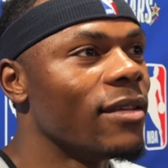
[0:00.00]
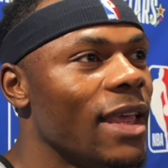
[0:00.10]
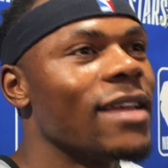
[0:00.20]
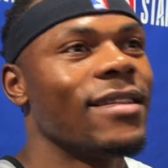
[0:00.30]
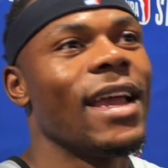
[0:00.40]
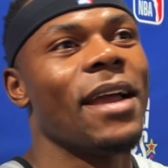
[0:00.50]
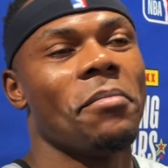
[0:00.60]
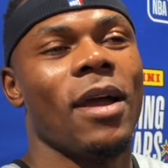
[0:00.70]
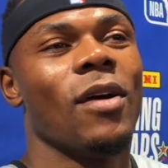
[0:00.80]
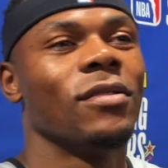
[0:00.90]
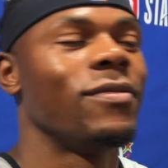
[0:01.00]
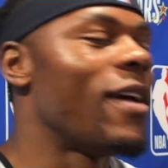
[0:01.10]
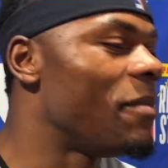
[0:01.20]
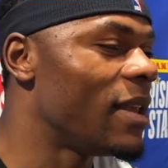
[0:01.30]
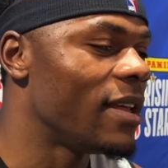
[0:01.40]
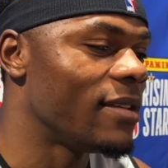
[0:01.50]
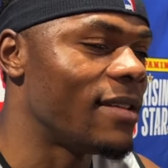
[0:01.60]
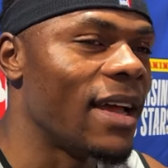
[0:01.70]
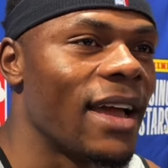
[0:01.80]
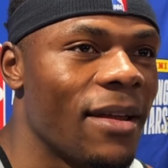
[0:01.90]
Yes, I got my host families.
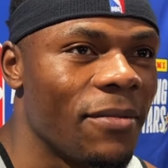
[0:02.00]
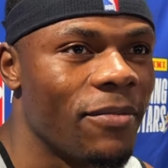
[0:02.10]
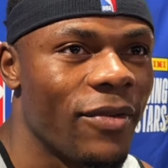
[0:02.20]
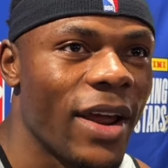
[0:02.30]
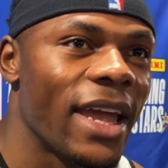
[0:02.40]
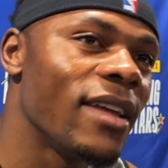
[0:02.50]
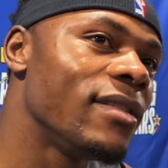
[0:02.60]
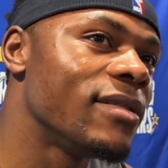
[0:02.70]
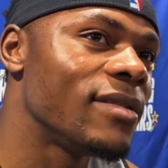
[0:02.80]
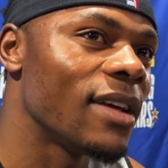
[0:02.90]
I got friends